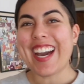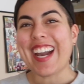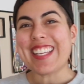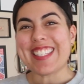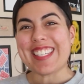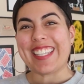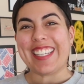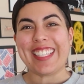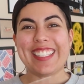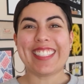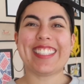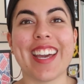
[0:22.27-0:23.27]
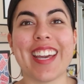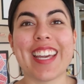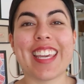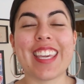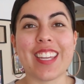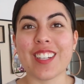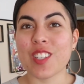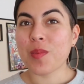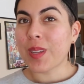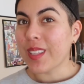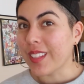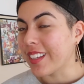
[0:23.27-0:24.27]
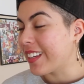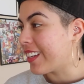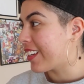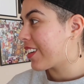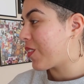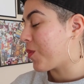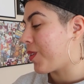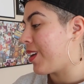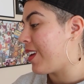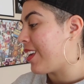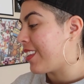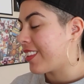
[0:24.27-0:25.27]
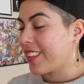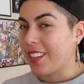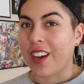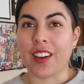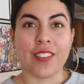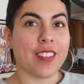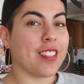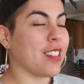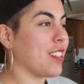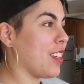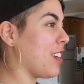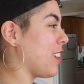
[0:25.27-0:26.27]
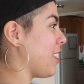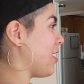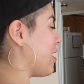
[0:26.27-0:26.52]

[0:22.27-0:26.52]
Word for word: I did it. Here's what I look with, obviously,